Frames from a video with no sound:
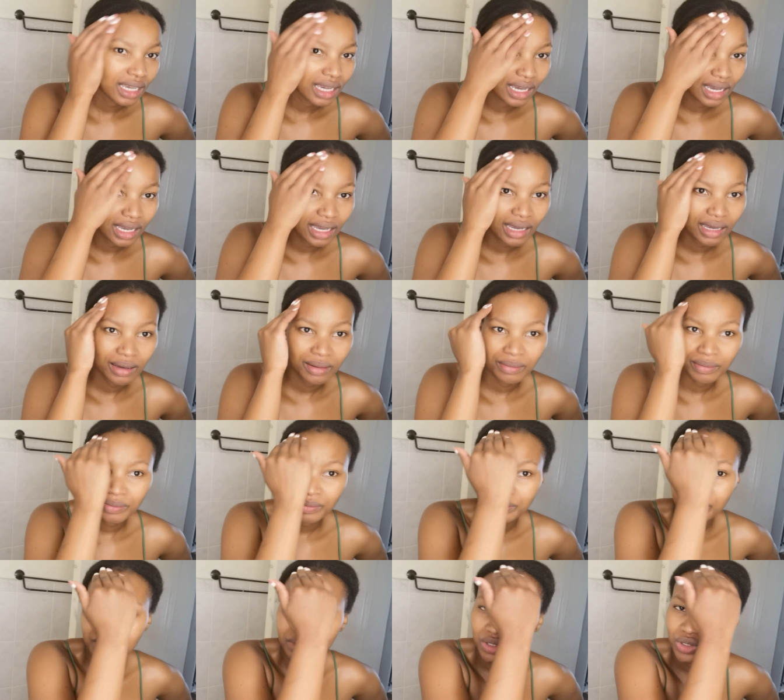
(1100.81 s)

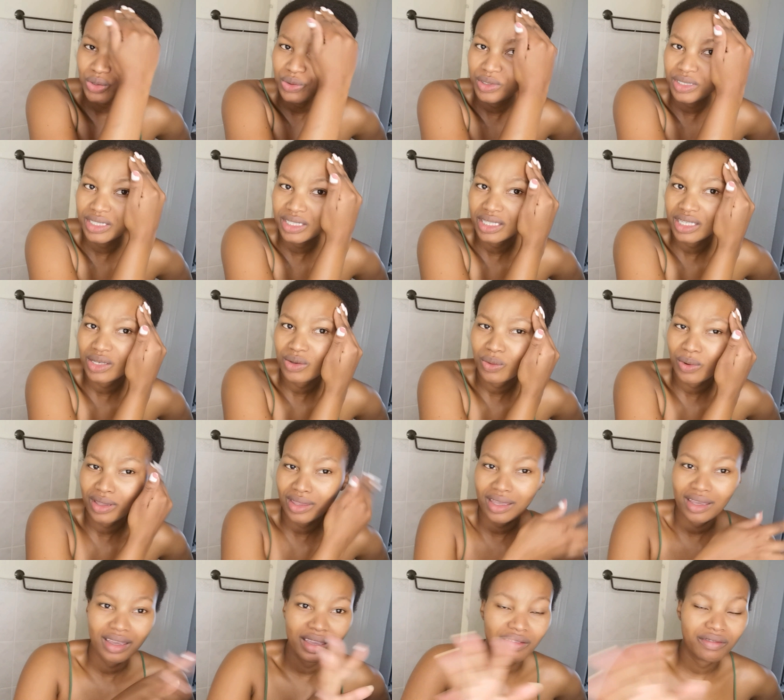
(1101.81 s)
um, to see
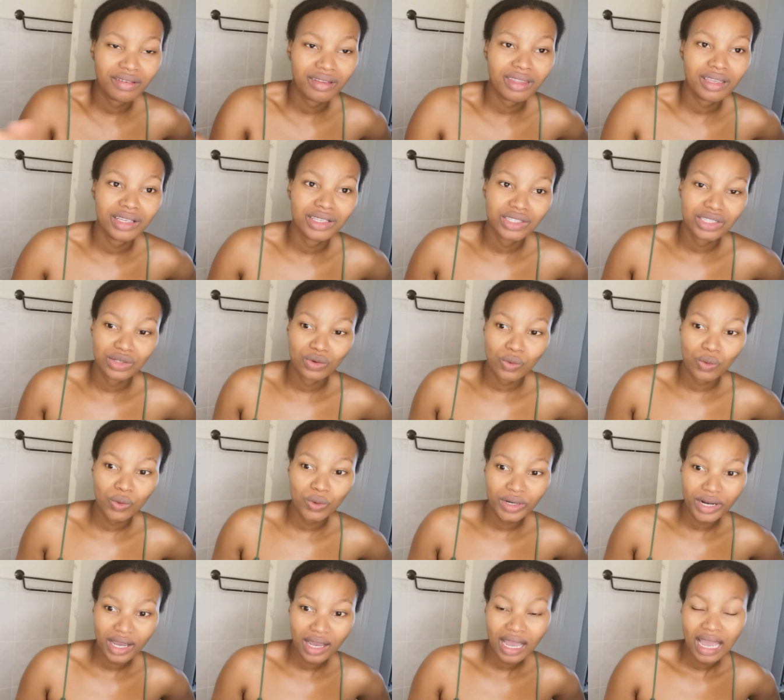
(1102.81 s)
whether everything is in
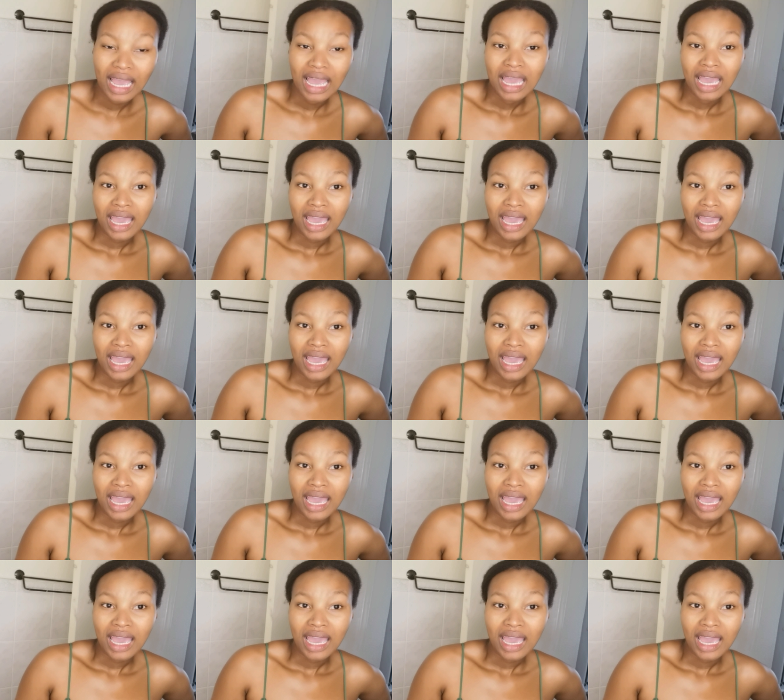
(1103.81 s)
order.